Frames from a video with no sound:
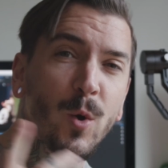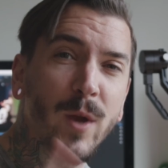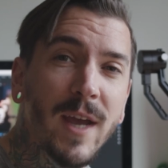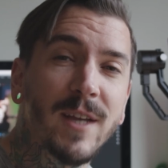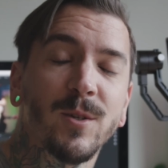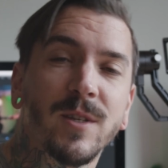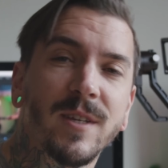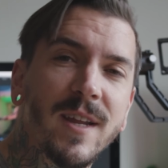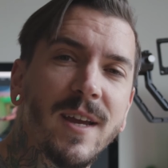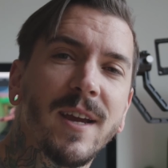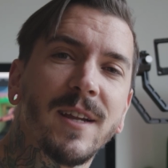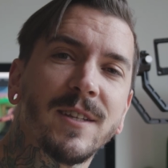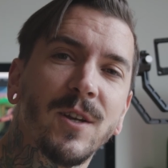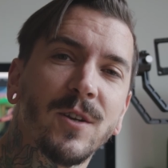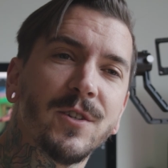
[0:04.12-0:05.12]
Okay, so today I'm
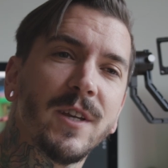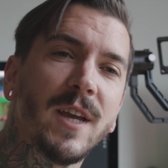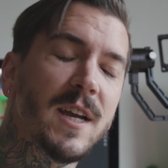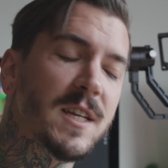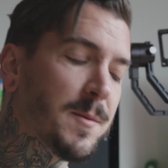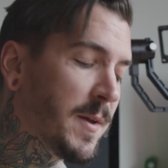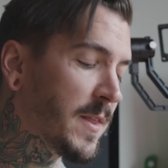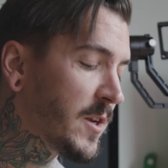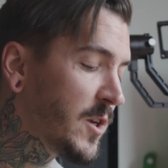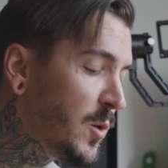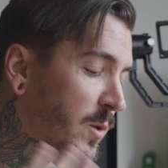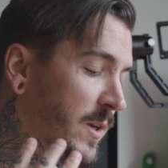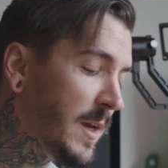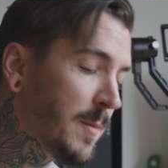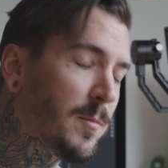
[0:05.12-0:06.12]
going to talk to you guys about the
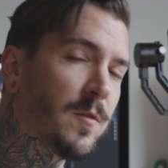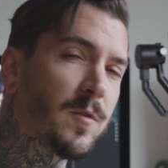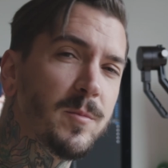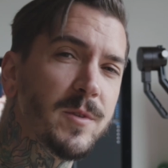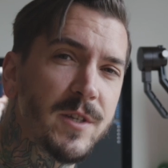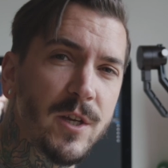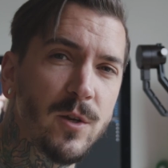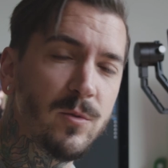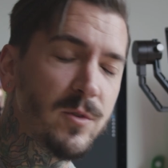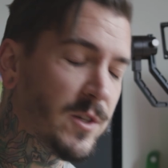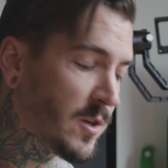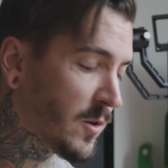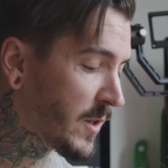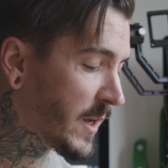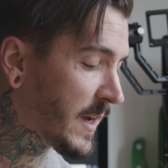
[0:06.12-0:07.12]
new gimbal from Zhiyun.
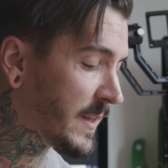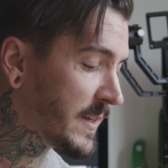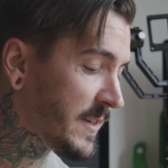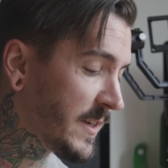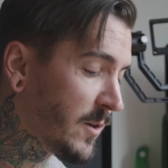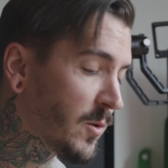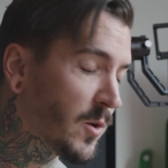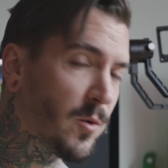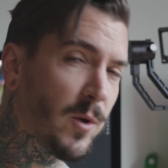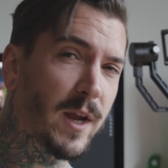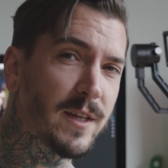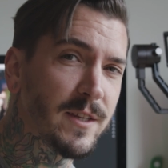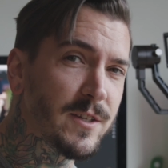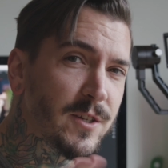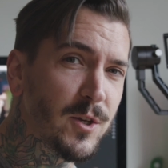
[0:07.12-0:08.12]
So they got the Zhiyun
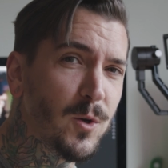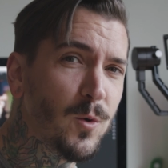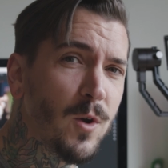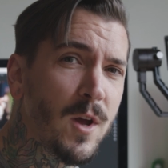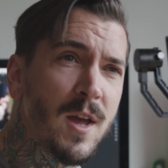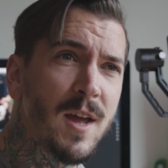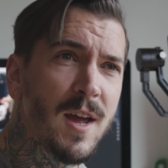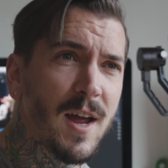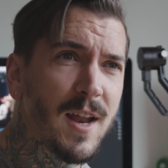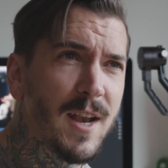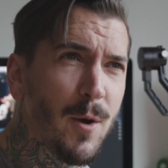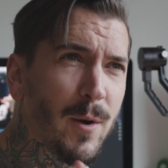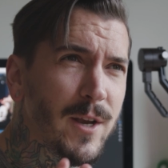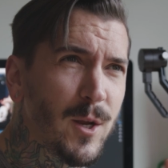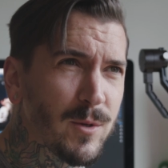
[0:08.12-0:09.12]
Crane 2.
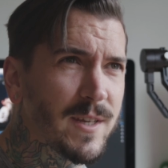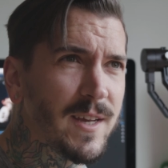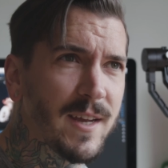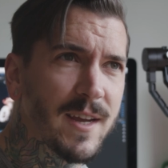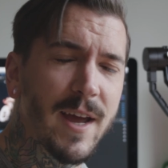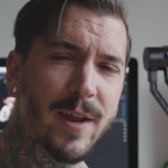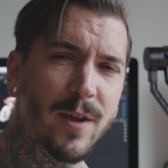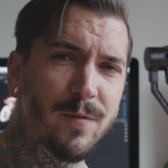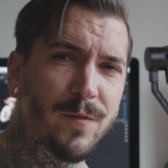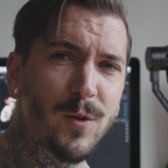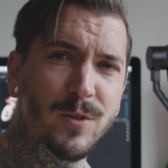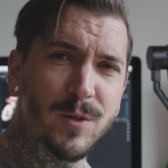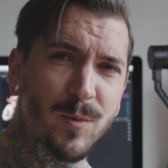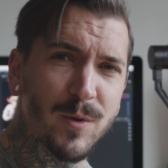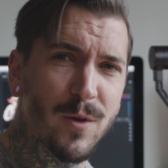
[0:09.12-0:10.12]
Now I know it's getting kind of
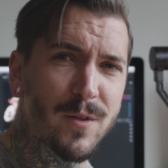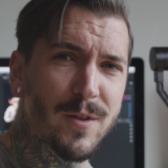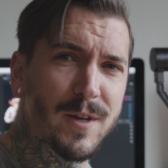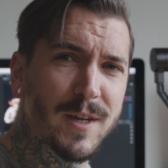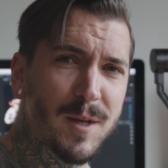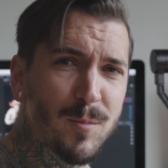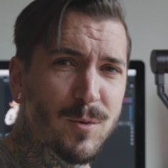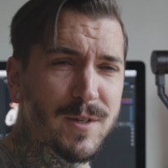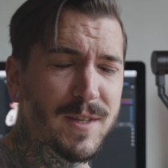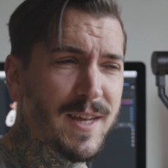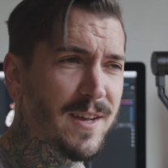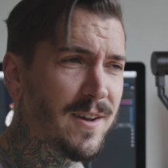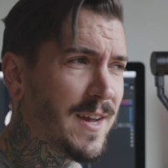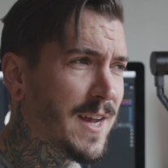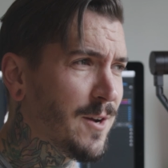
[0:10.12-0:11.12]
confusing with all the gimbals that they
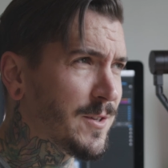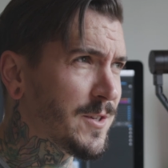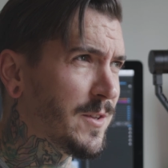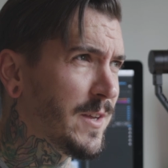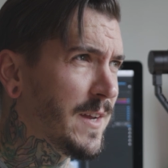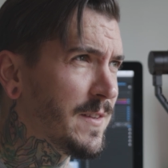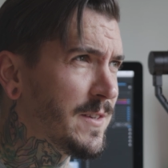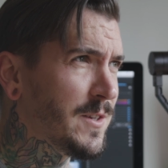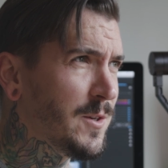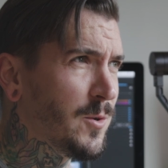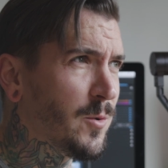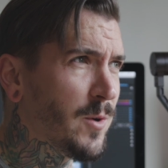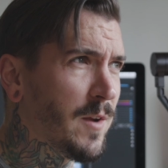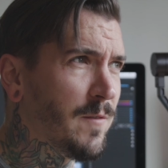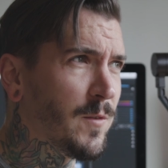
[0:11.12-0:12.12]
got out. So they got the
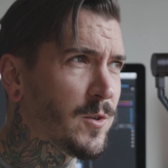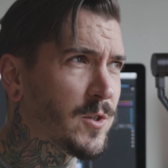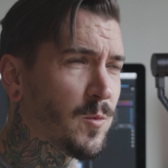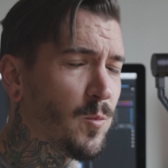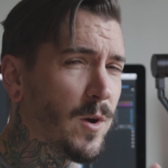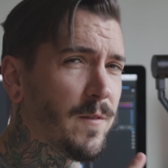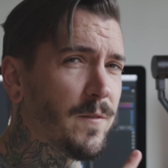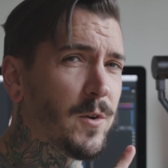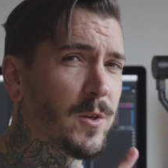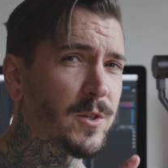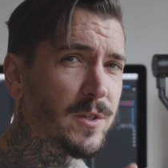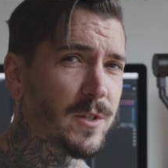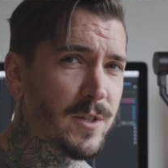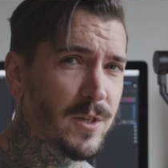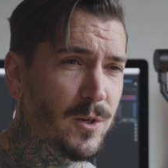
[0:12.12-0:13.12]
Zhiyun Crane version 1,
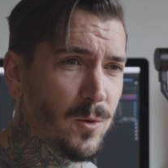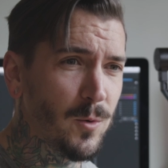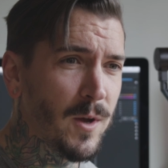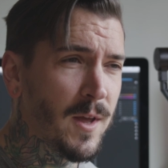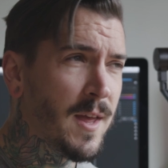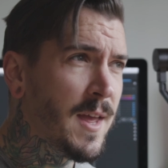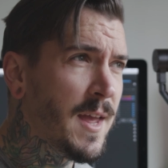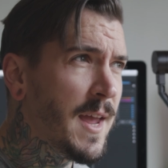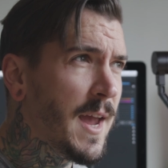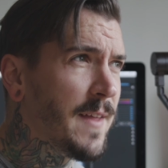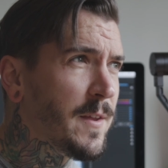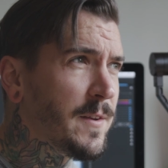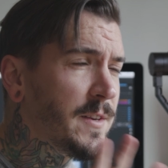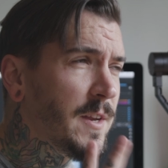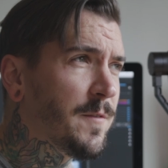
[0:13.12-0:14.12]
version 2.
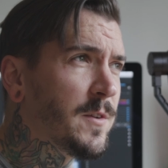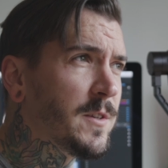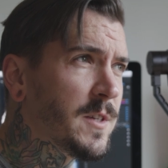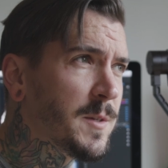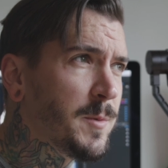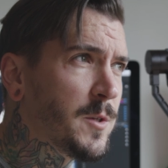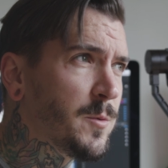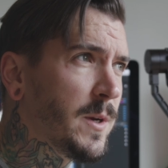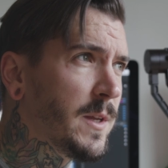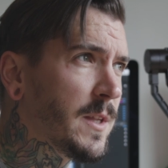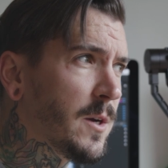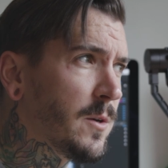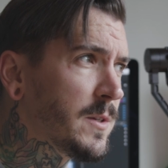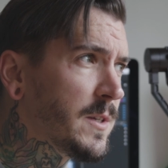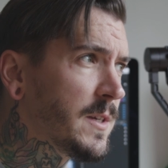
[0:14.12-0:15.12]
And the differences between
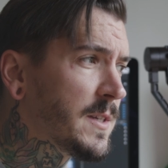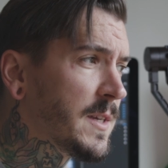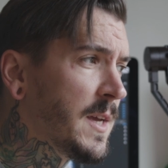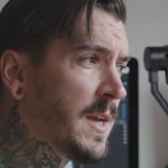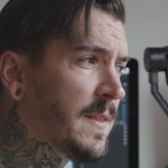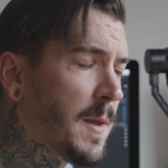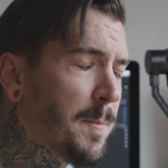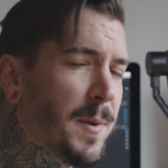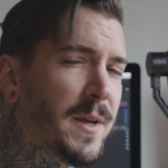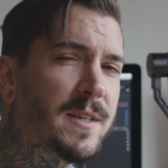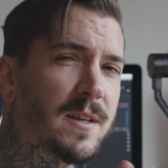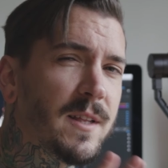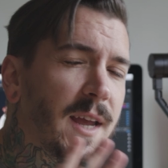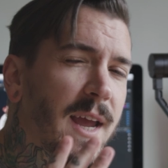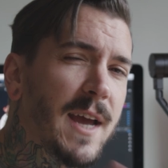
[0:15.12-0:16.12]
those is they
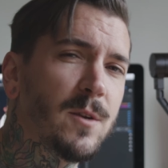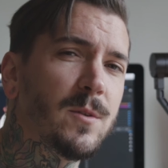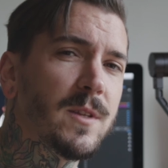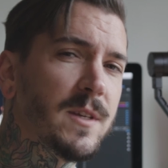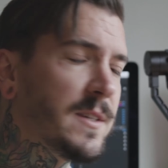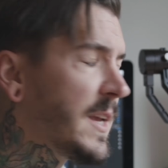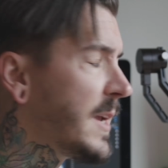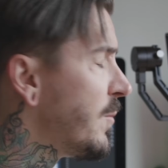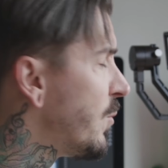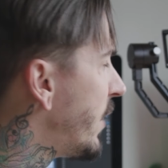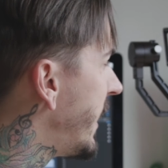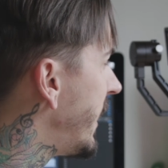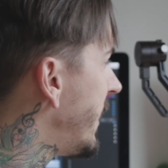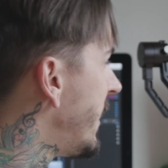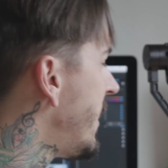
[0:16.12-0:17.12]
basically handled the same
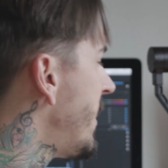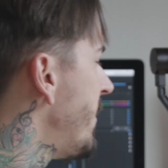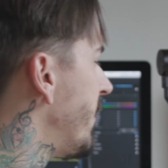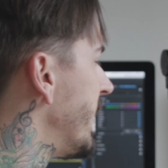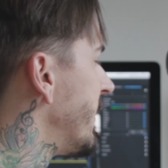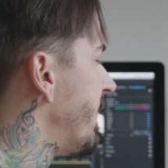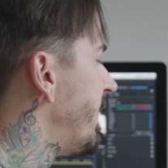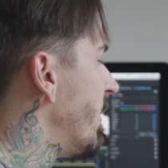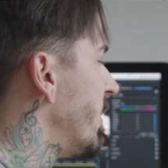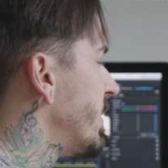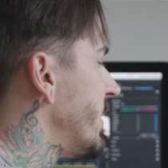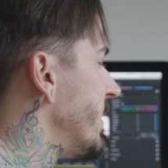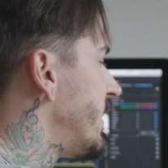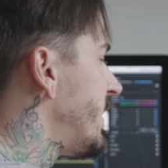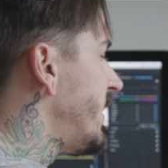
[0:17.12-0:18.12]
weight, but the version